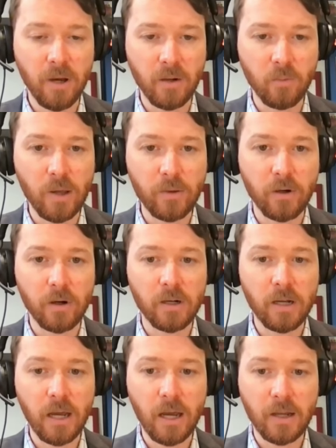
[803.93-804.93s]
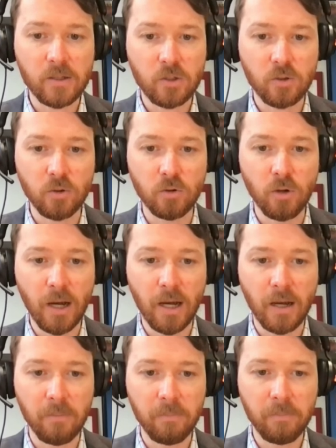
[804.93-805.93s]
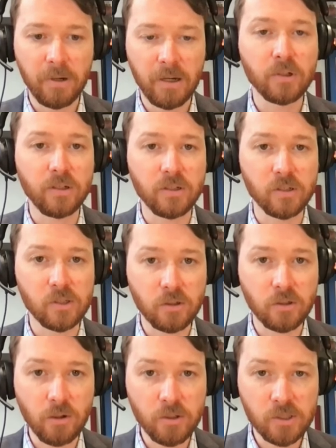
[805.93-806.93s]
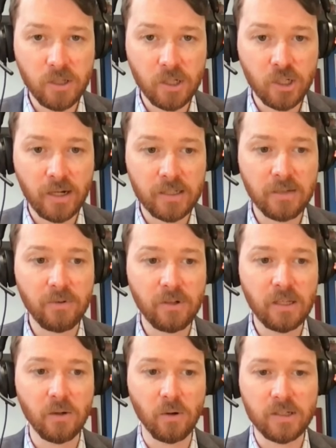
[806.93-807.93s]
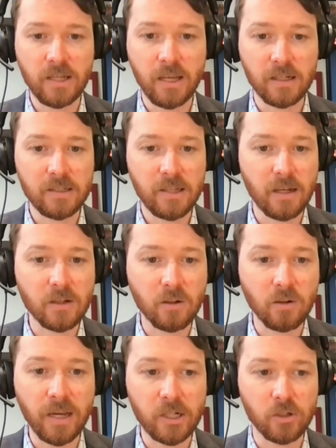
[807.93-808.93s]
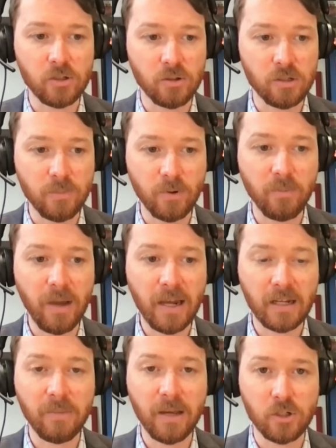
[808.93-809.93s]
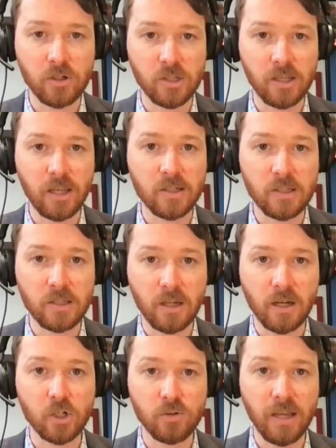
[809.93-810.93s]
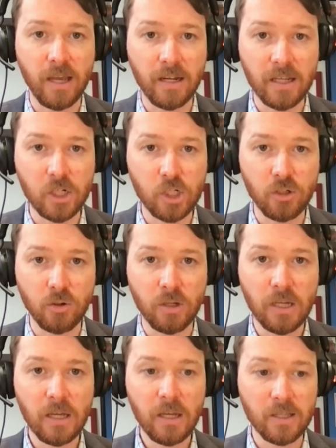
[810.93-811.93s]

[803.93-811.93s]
But whether or not to publicly disclose such activity or take technical measures or diplomatic measures against the country at issue